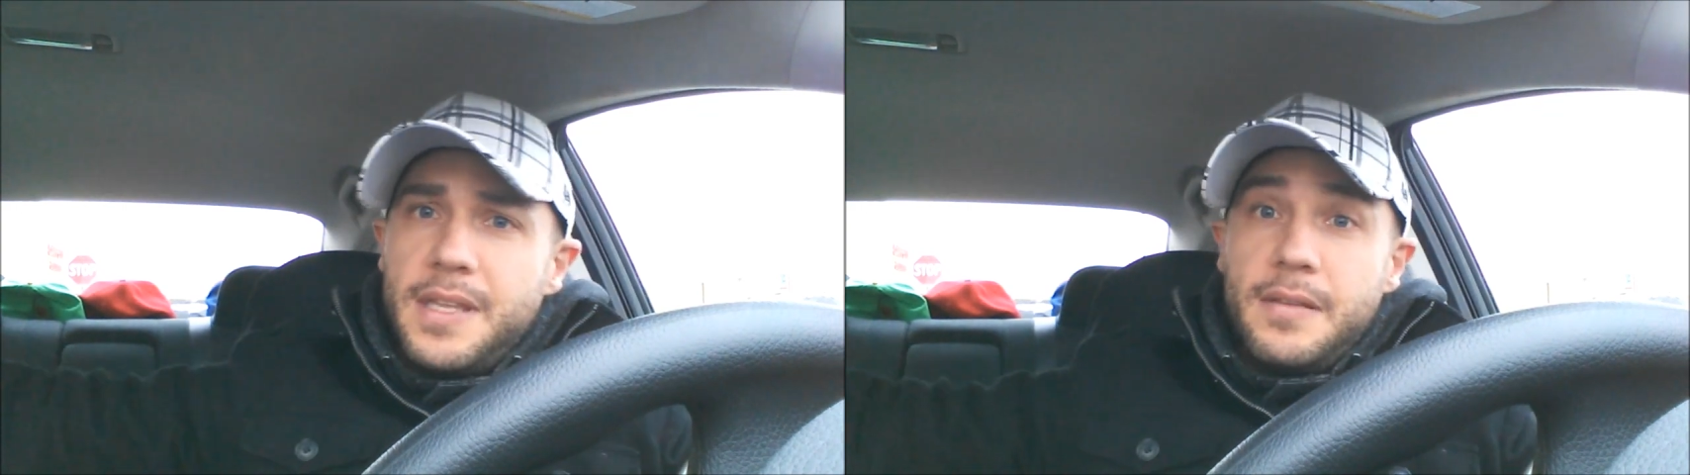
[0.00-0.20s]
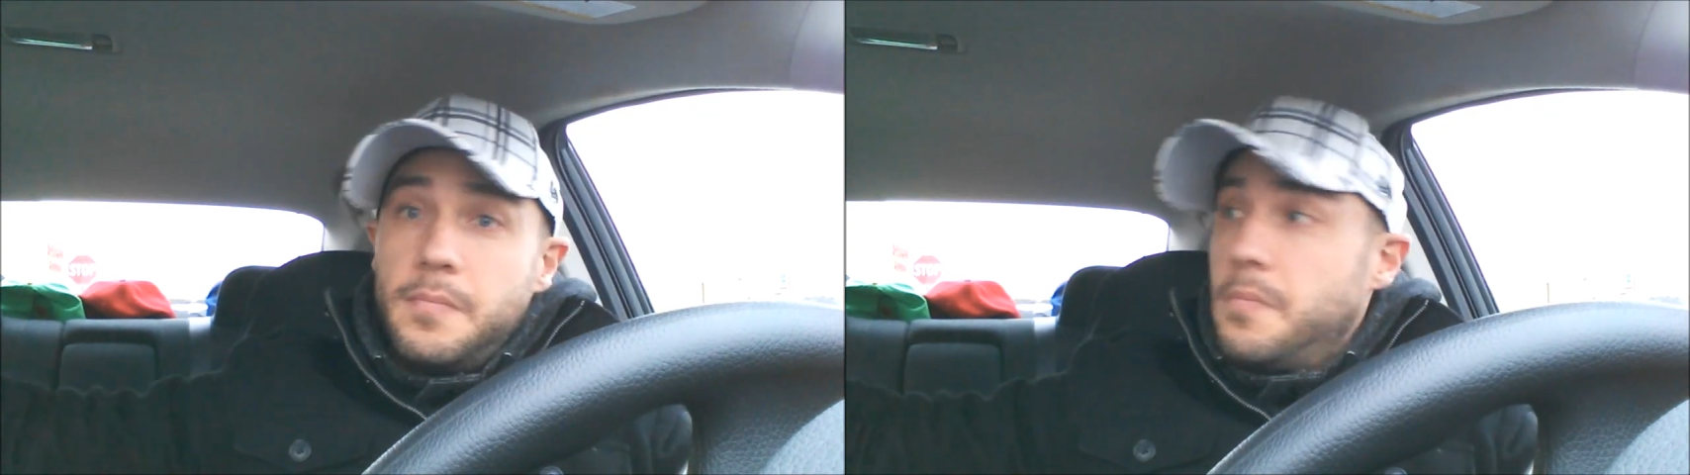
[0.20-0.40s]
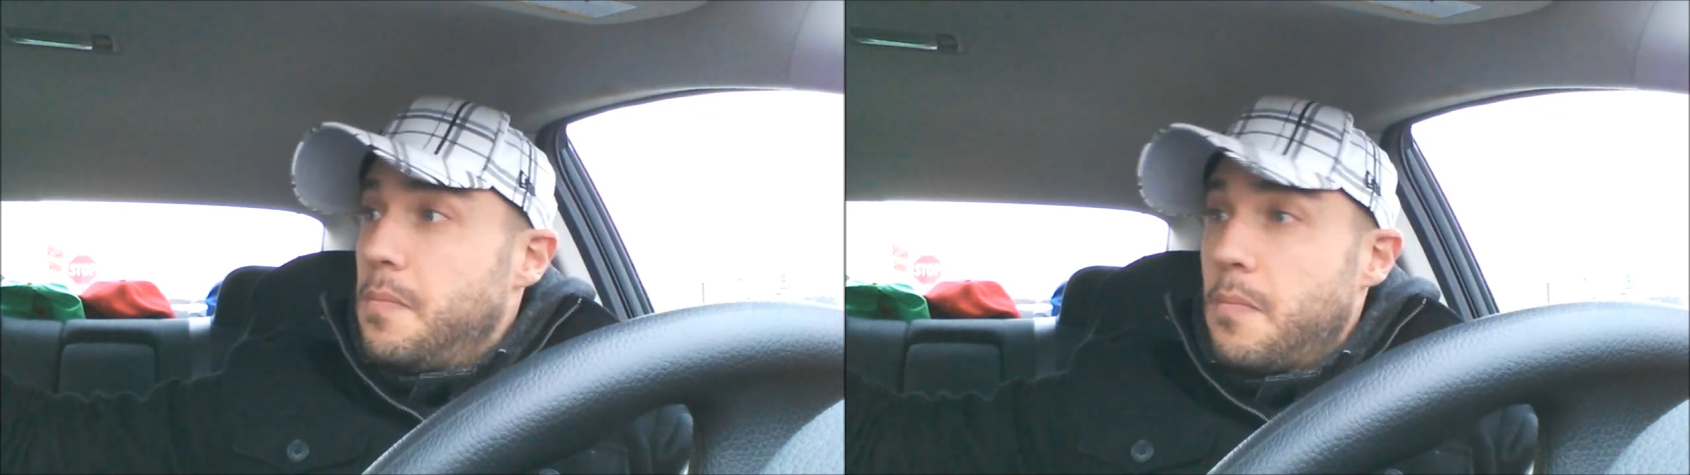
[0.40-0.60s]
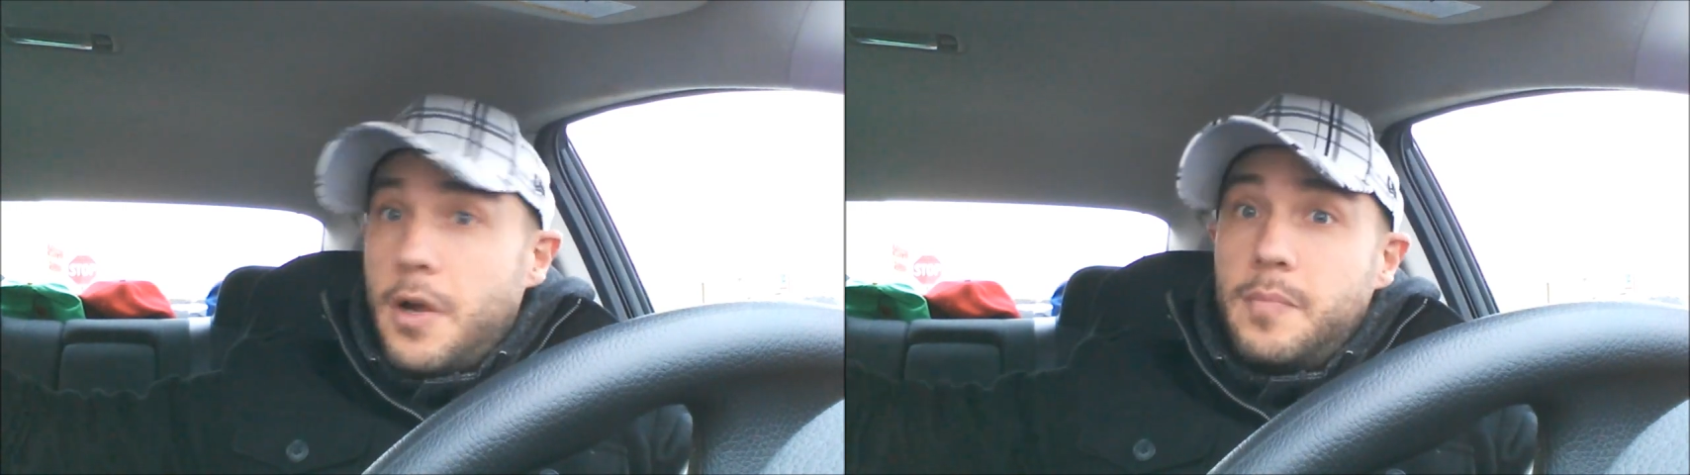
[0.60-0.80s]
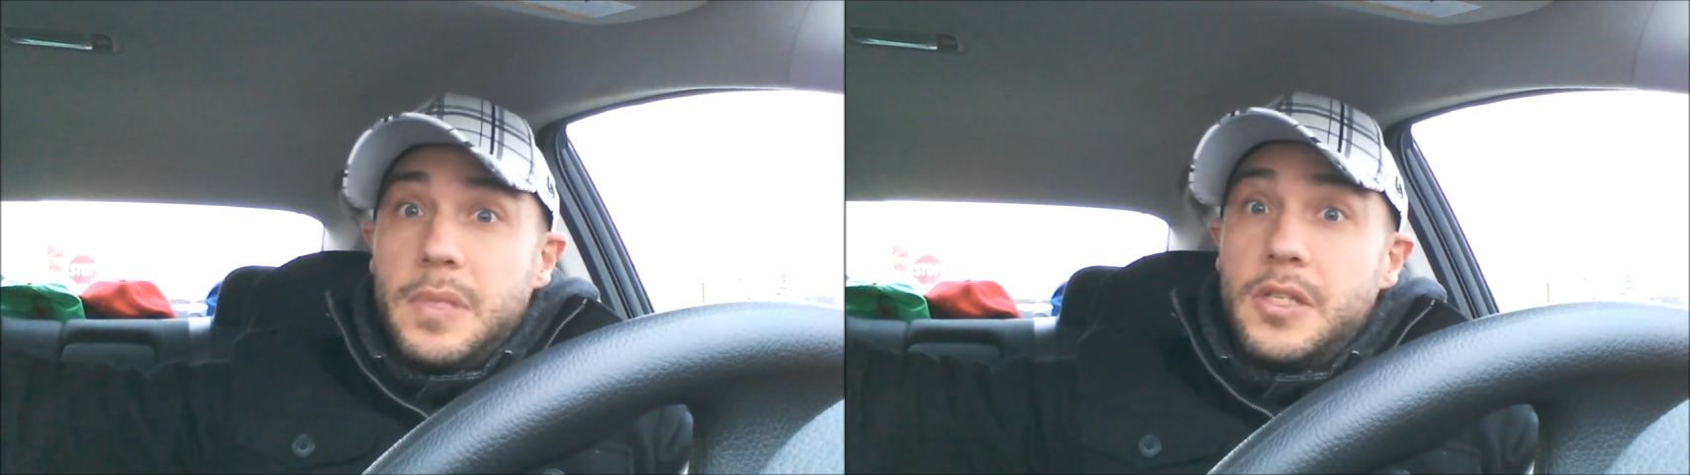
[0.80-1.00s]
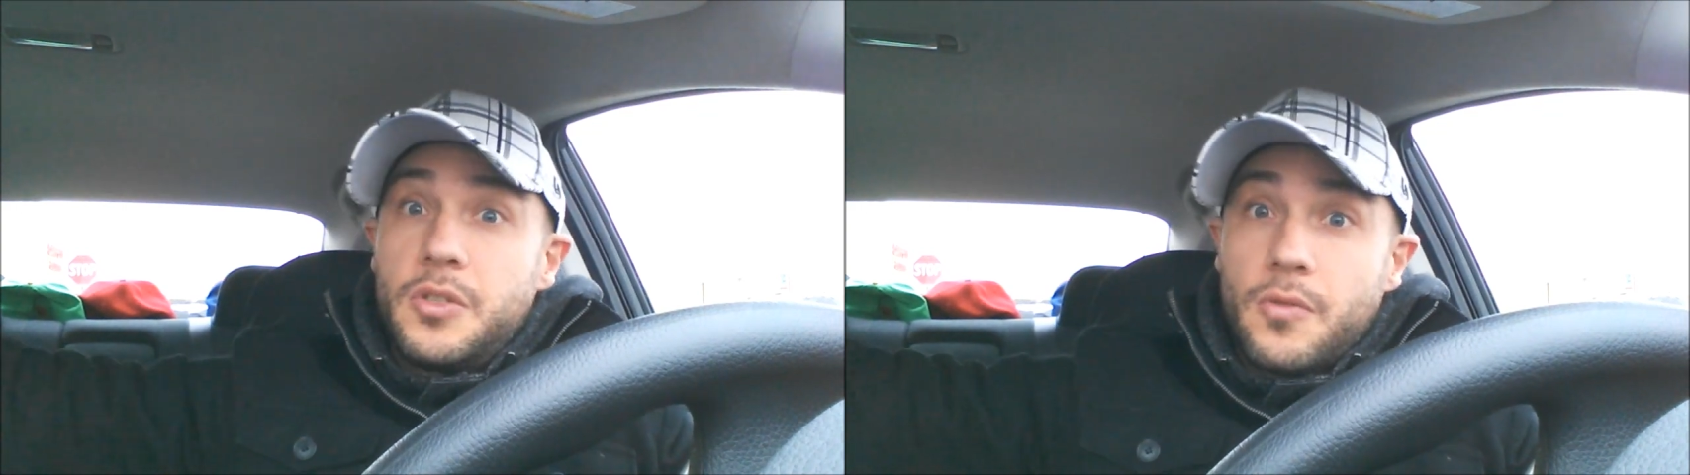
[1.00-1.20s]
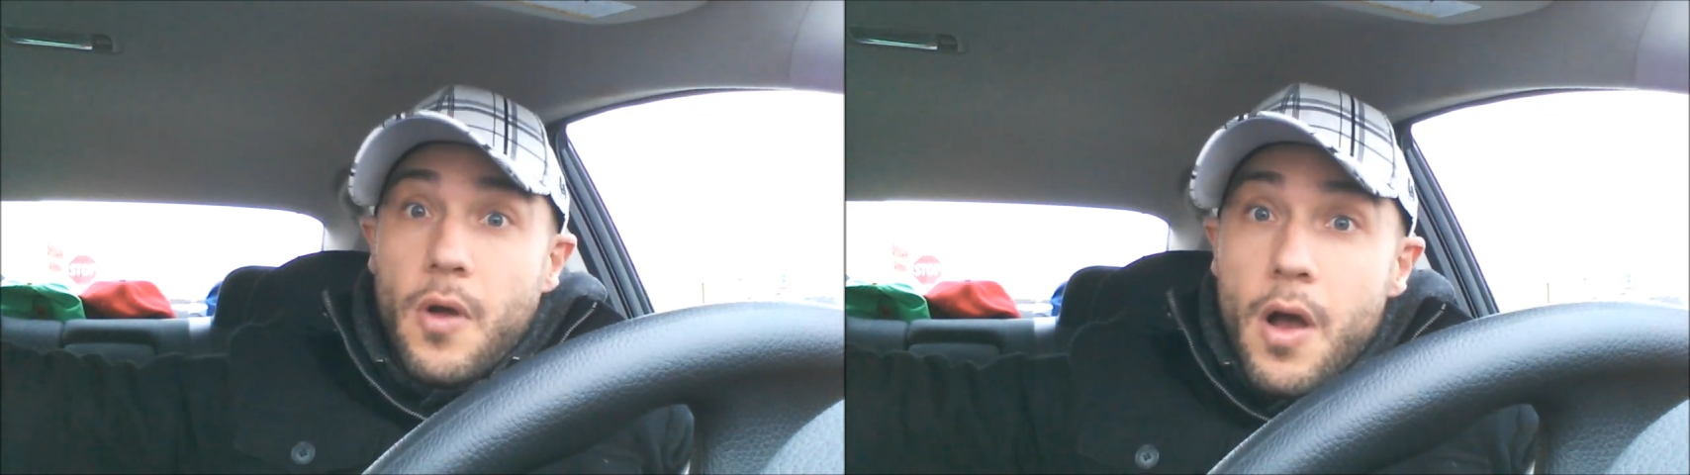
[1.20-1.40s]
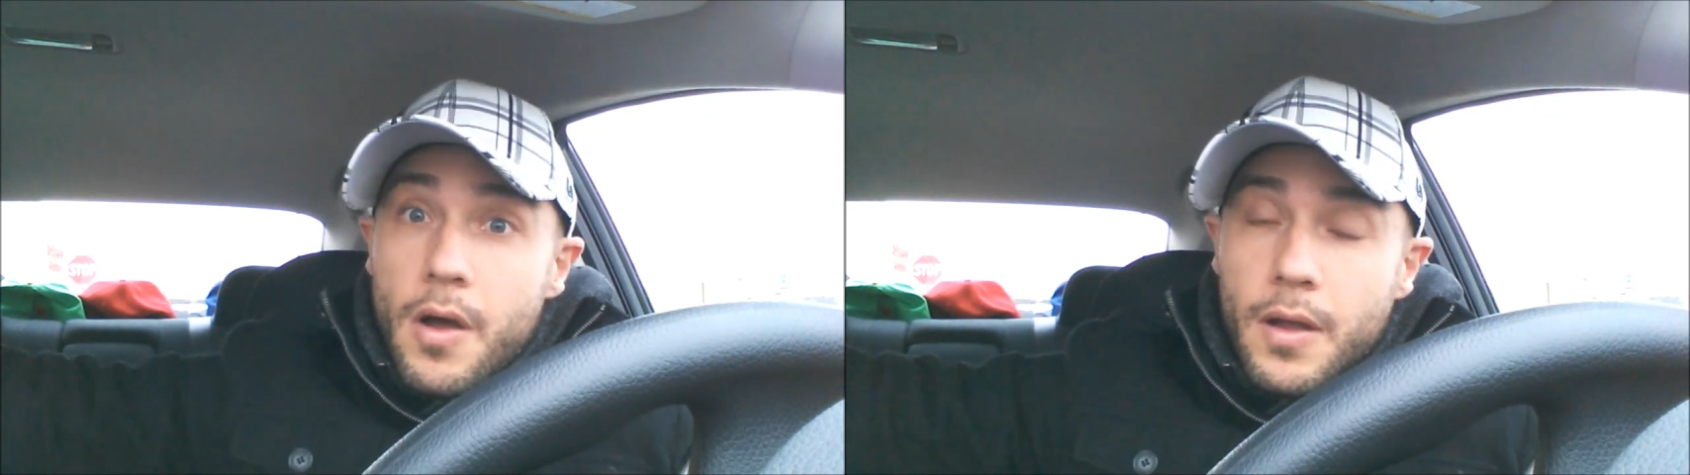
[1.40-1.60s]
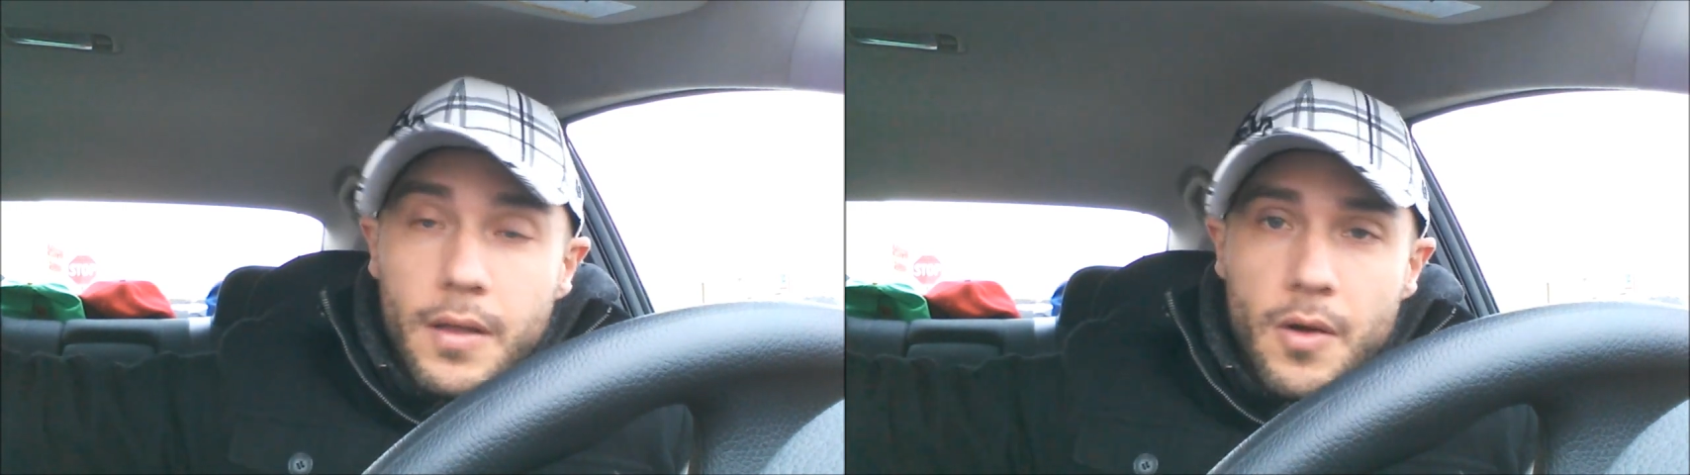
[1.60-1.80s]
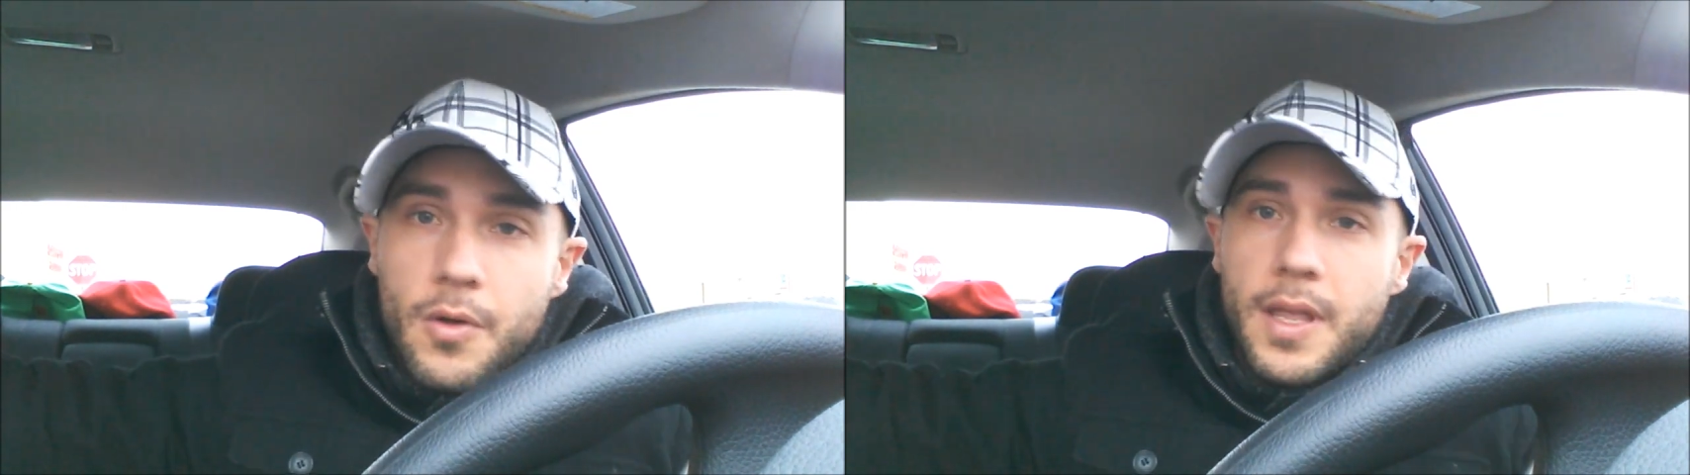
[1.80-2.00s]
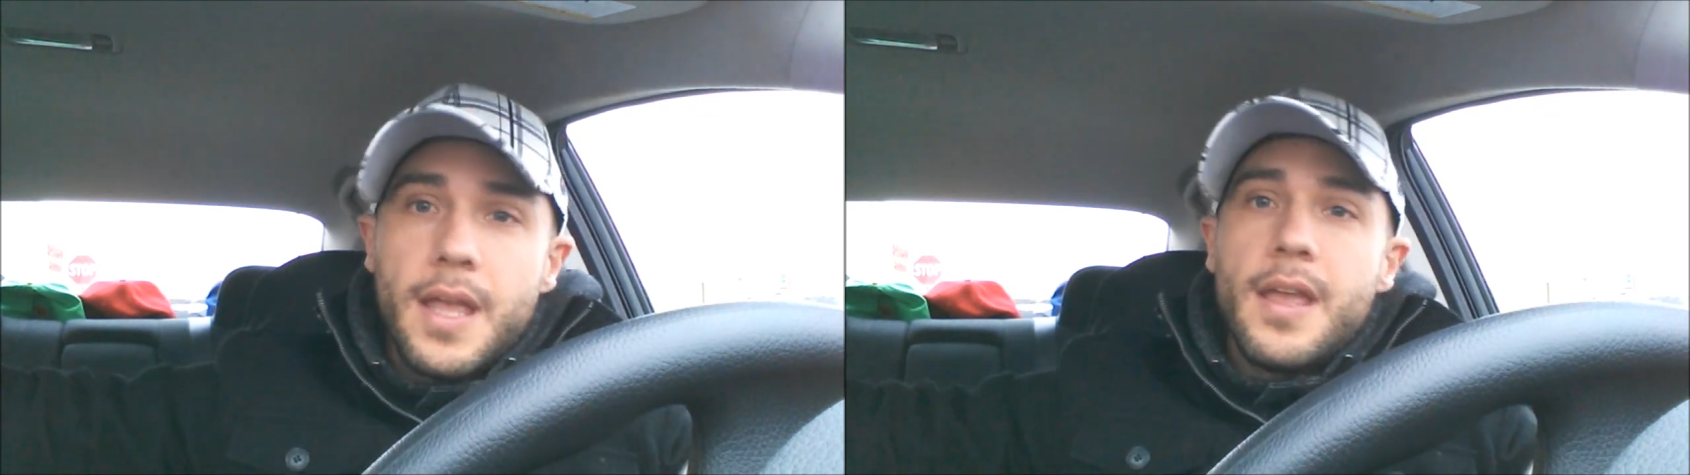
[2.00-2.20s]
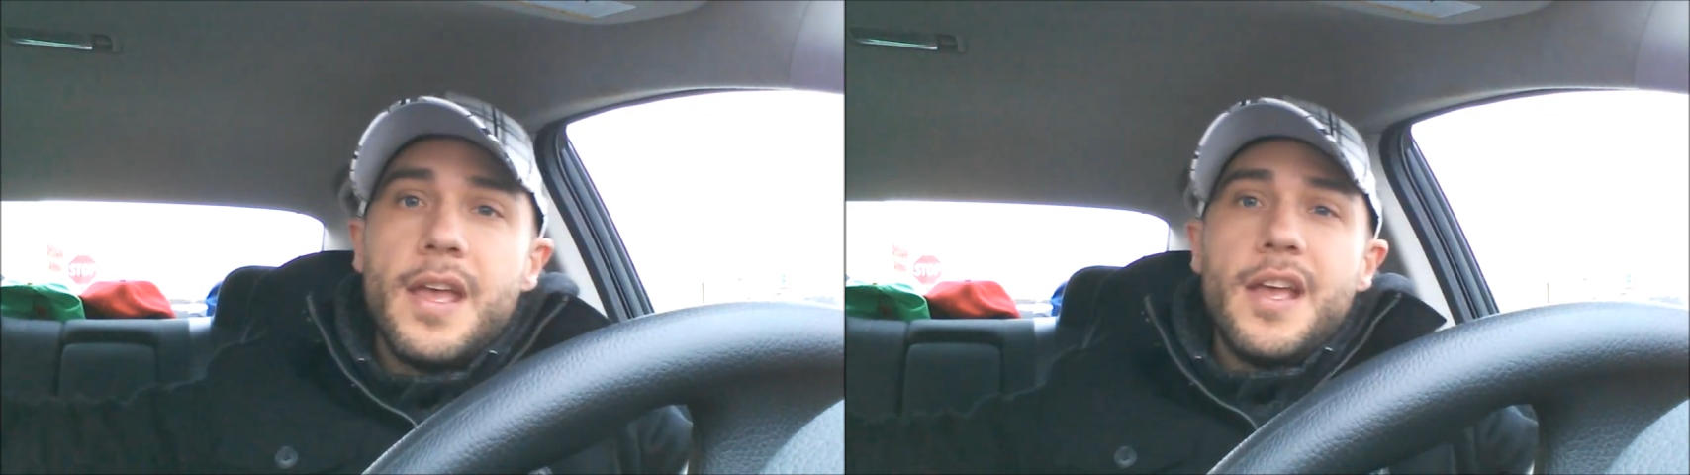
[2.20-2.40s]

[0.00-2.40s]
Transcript: He might be strong, okay?